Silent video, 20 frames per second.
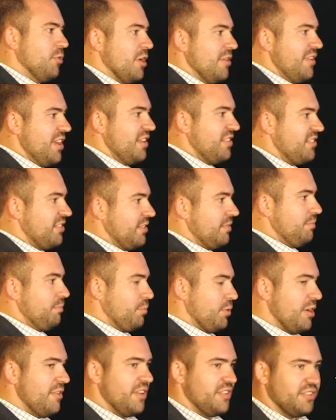previous
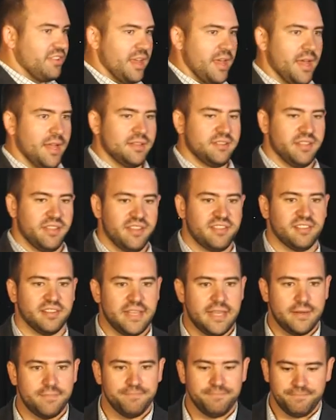to this
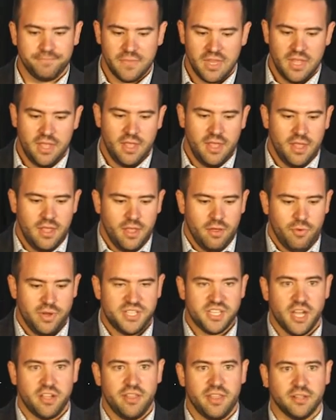lead. We
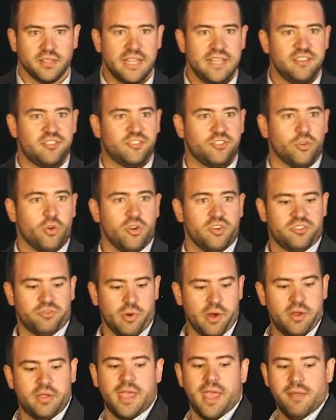tell you the lead source,
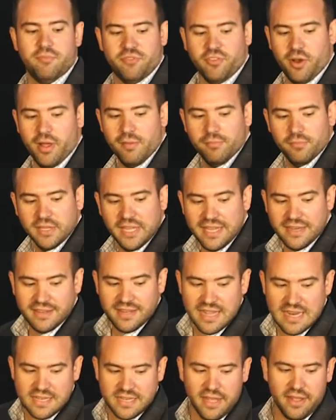where it came from, lead
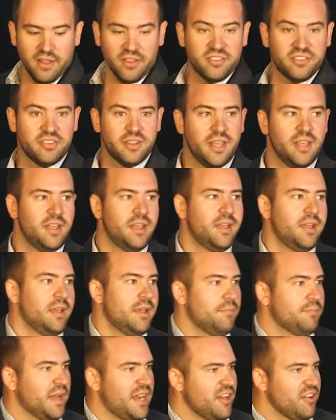details.
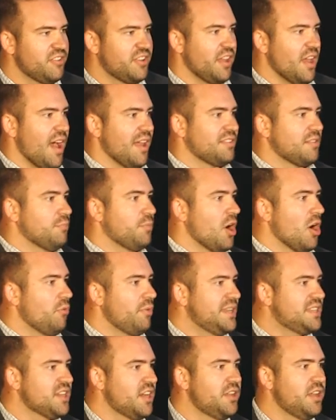But here's the awesome part.
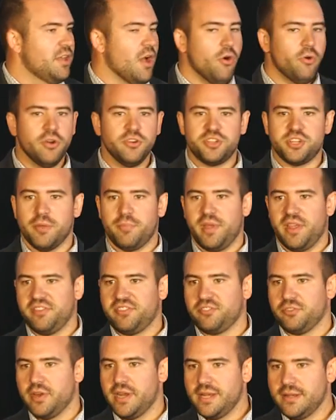We tell you ownership
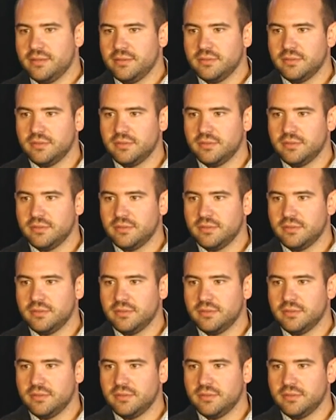history.